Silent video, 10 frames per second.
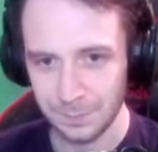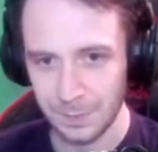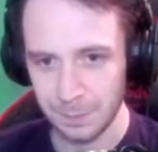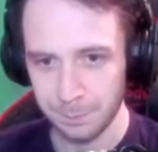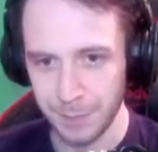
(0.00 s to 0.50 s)

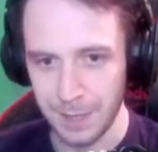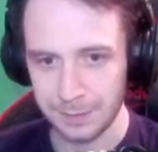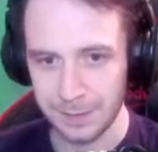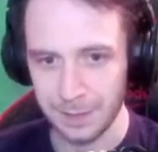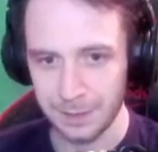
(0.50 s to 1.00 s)
back
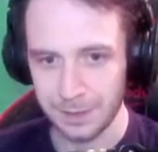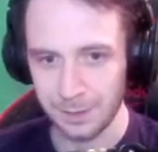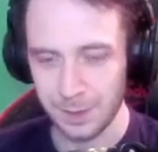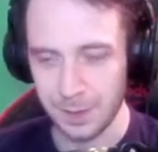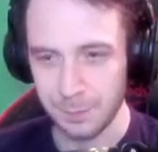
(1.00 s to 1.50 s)
down the
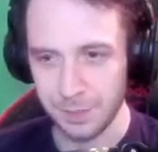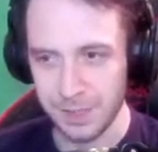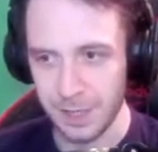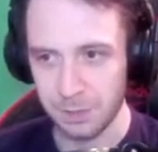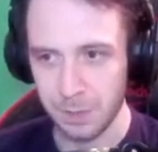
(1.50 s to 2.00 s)
precise
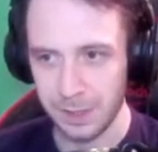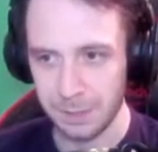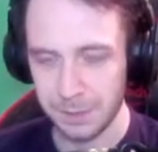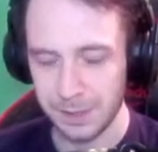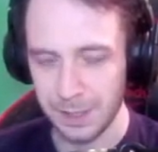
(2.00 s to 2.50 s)
way that we
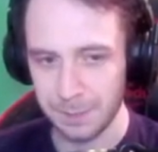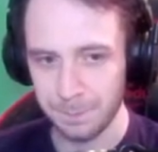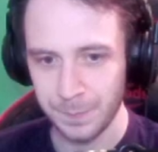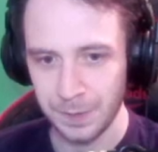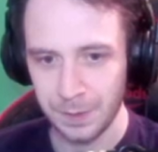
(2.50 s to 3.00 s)
came.
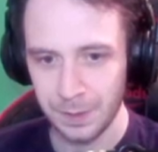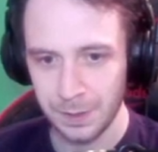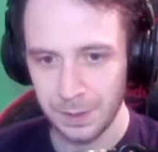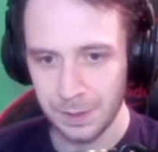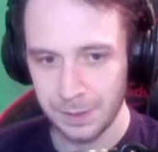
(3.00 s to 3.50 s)

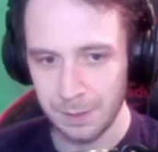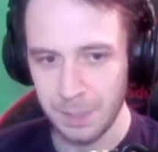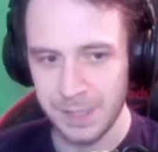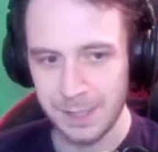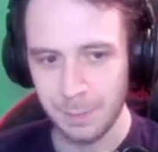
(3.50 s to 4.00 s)
Now when I
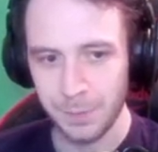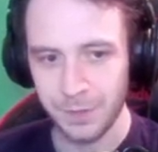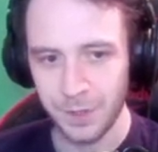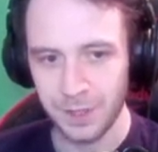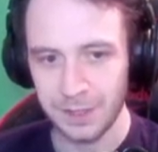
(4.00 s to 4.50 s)
said
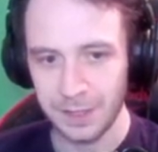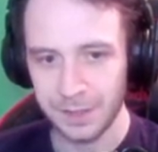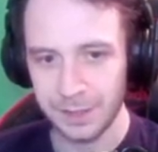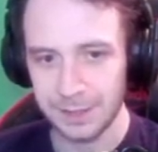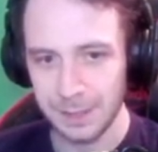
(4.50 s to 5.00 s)
earlier that
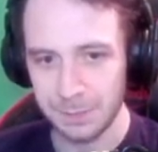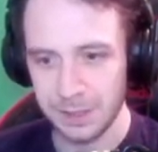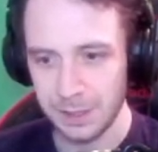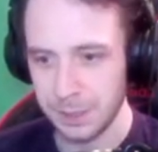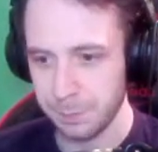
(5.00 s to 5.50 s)
DMC is
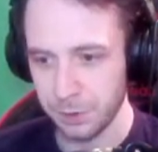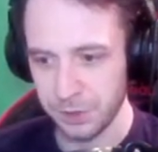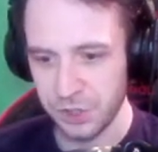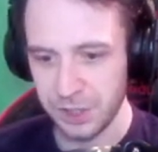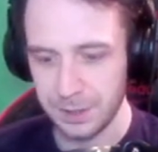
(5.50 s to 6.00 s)

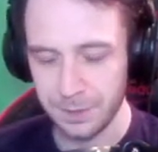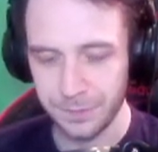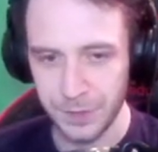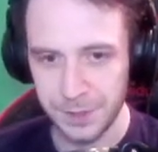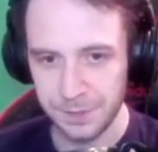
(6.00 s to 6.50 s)
punishing, the
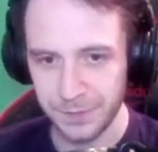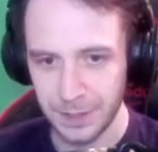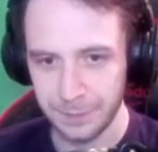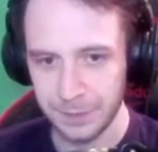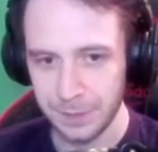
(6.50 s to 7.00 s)
first 5
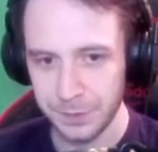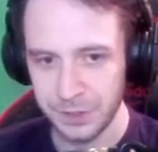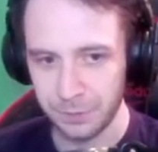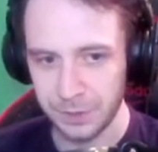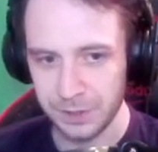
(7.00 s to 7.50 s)
levels of
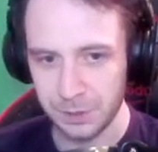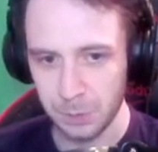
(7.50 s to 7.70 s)
this is what we